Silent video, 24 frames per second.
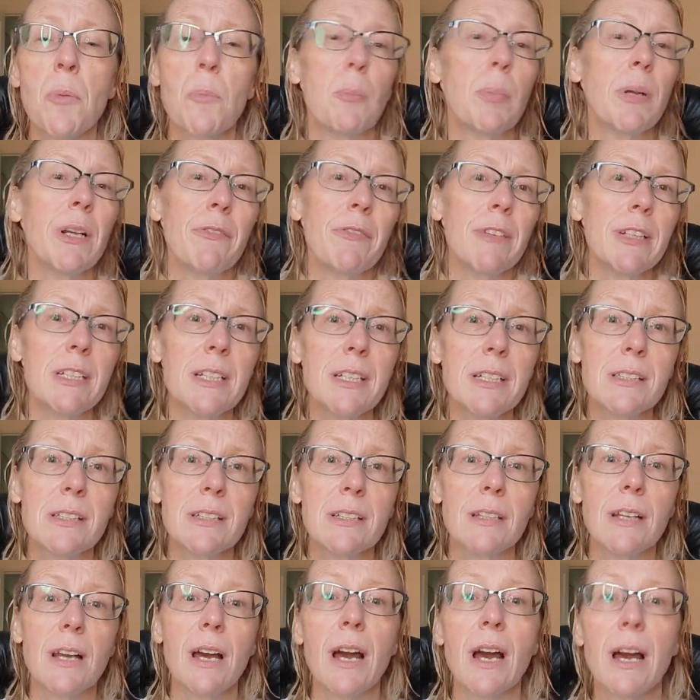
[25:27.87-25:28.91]
But if he
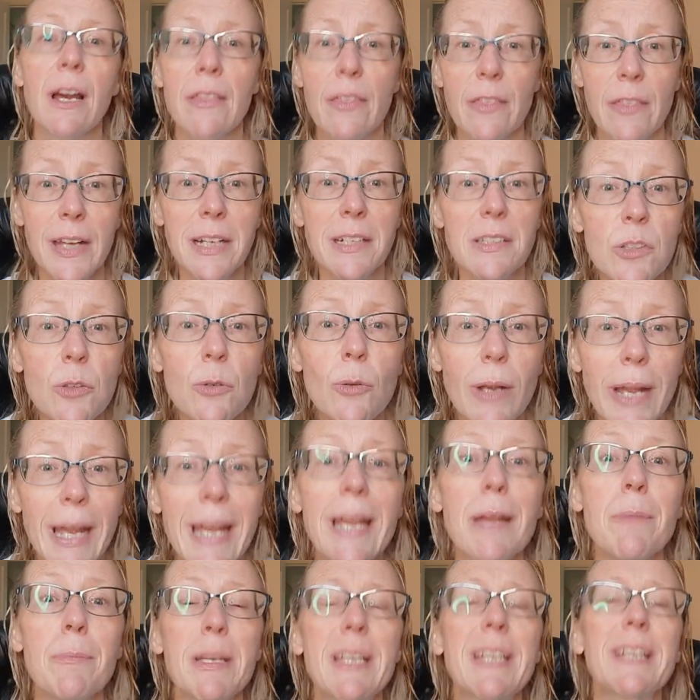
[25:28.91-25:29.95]
doesn't, that's
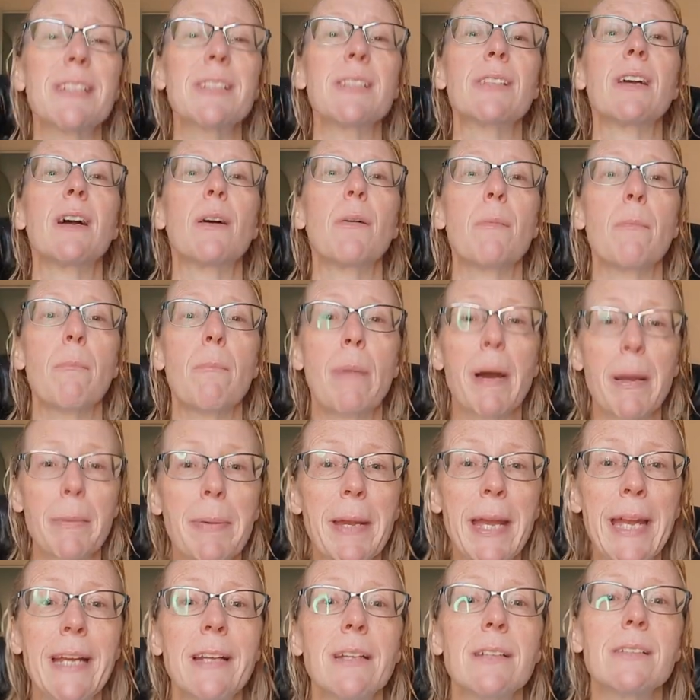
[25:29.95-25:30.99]
okay, because my
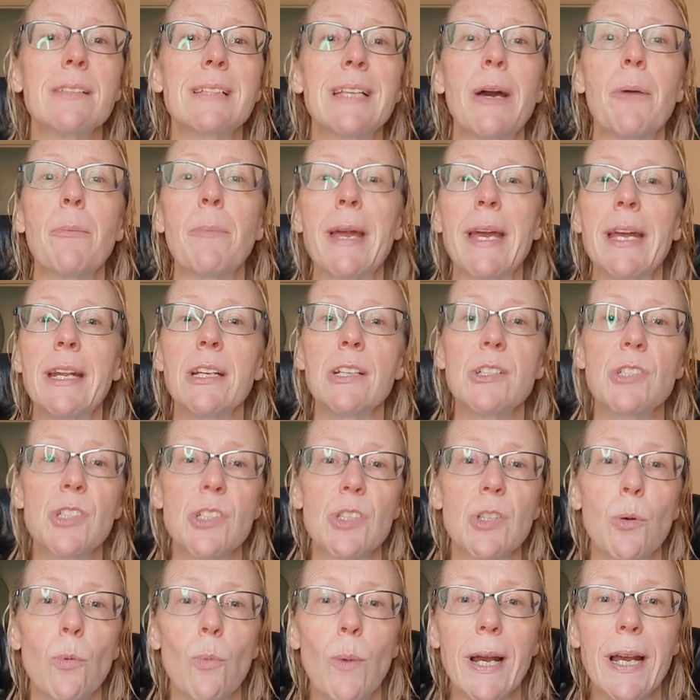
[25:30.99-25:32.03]
pain is now managed
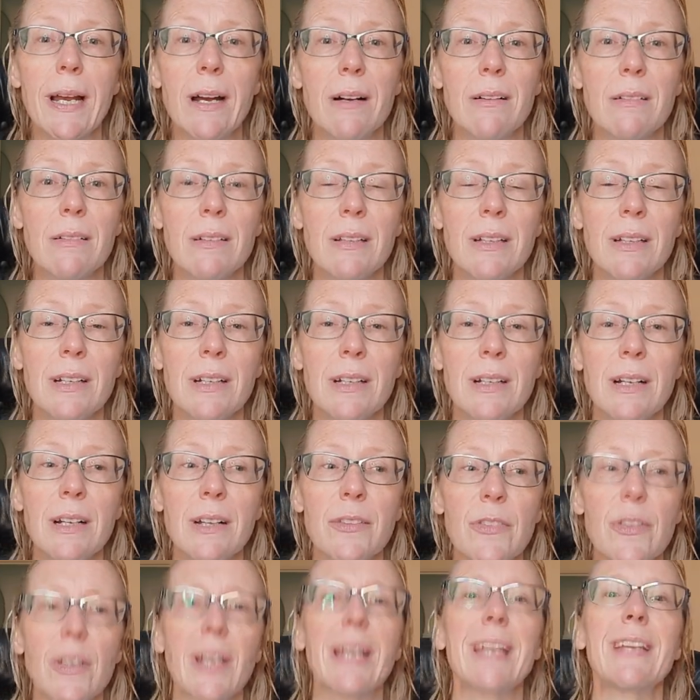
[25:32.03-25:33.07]
so well
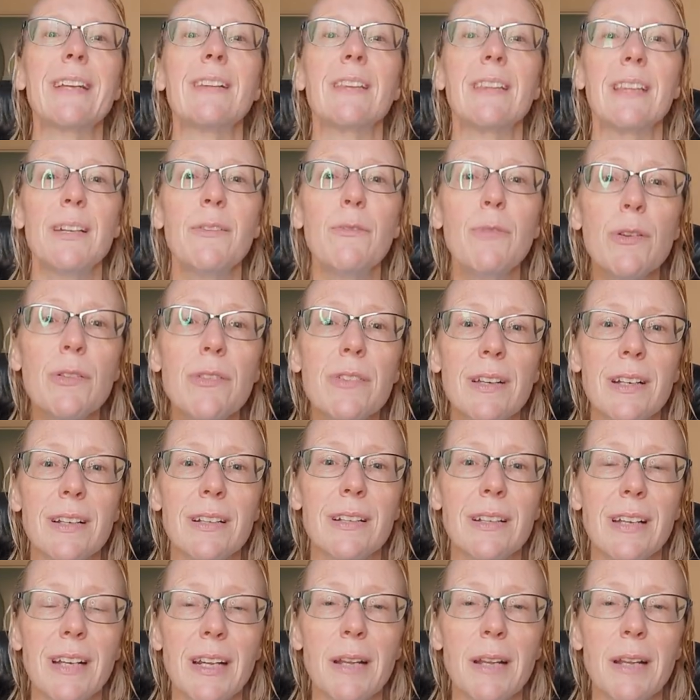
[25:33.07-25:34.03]
that I can live with it.